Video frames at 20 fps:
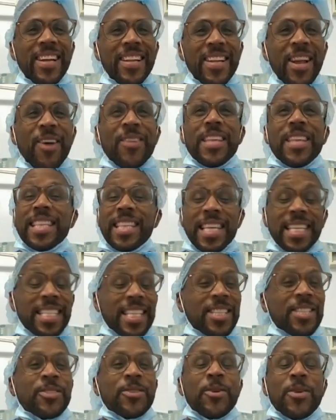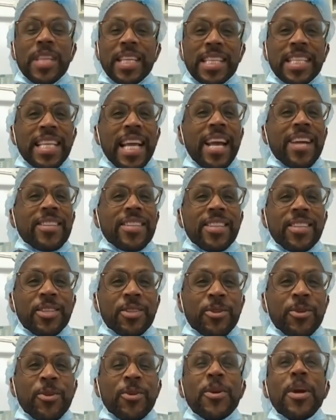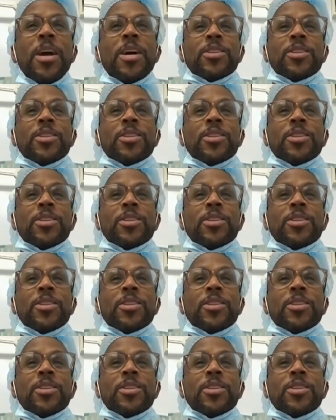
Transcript: No, this is true. This is actually true.